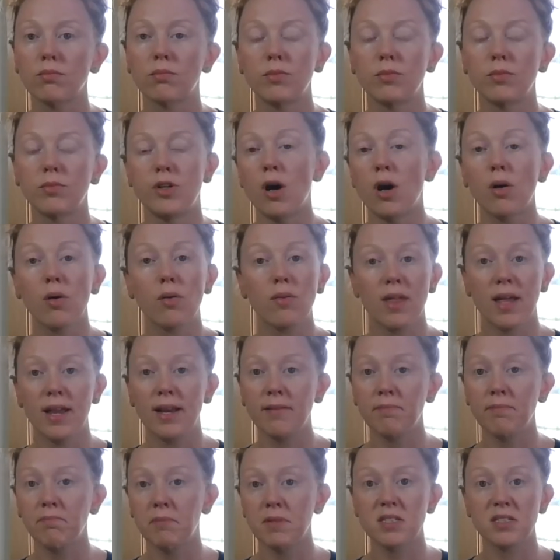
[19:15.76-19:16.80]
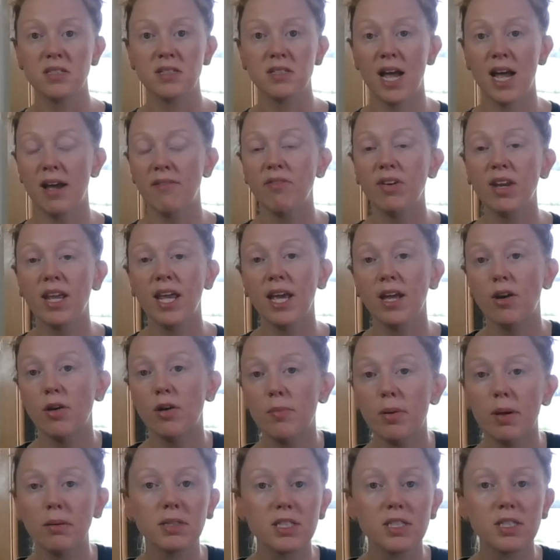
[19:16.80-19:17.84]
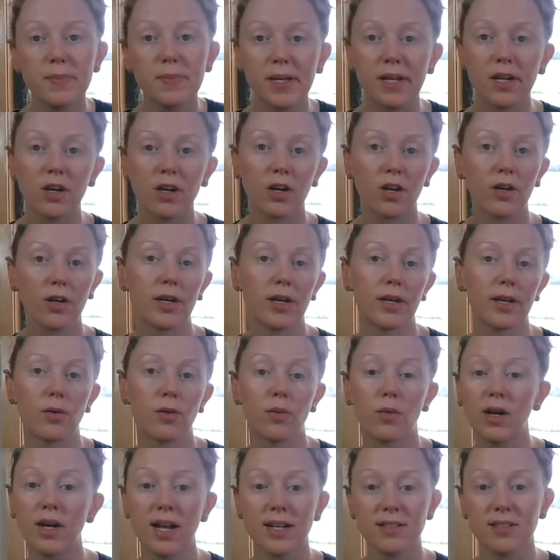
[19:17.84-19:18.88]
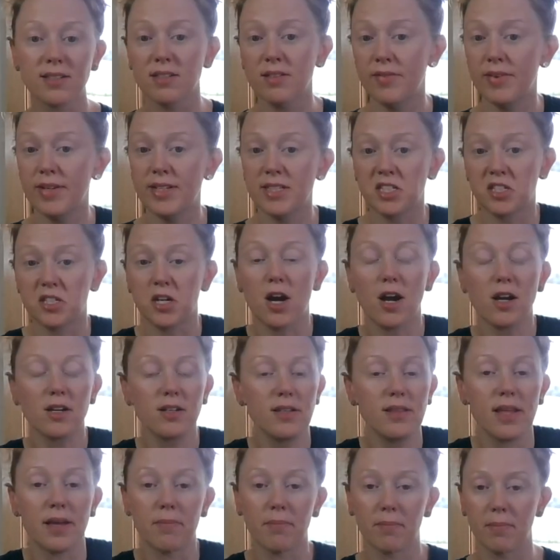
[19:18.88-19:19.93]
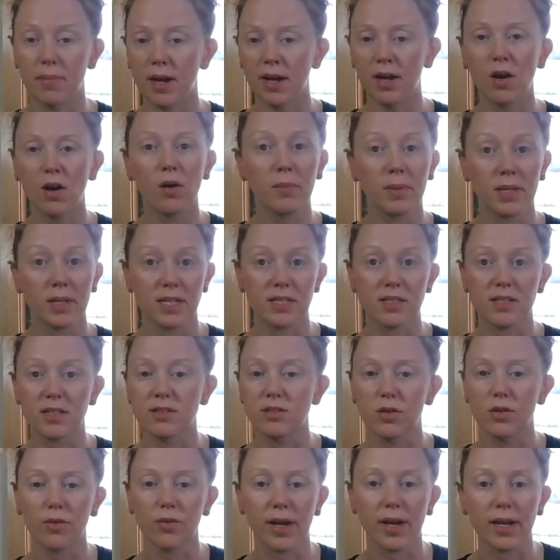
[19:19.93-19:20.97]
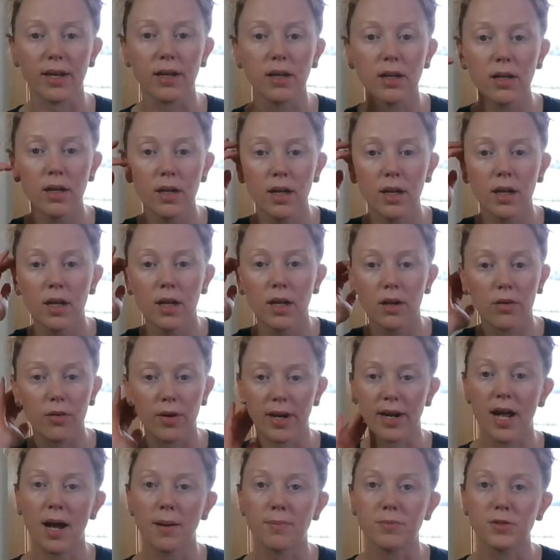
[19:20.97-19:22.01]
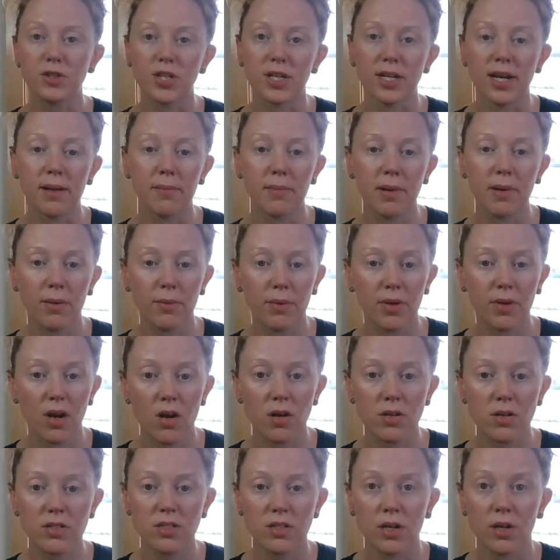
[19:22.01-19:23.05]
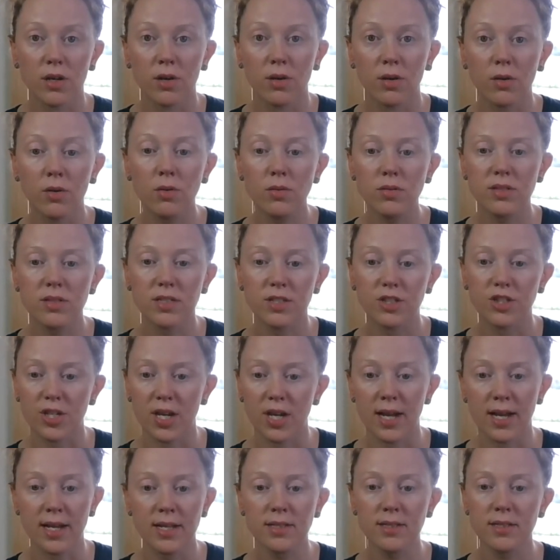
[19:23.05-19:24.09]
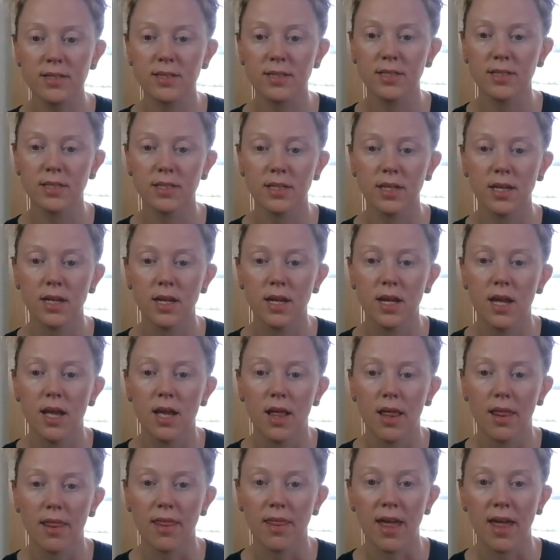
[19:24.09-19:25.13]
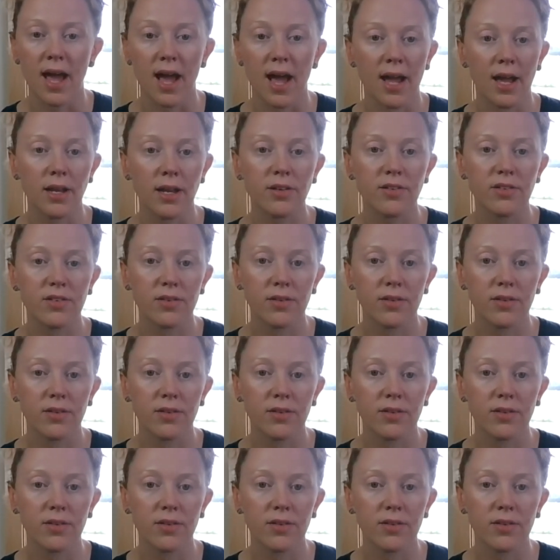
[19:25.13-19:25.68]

know that is an advocate or public speaker and organizes events, talk to them by all means. It's a great option. I would also suggest that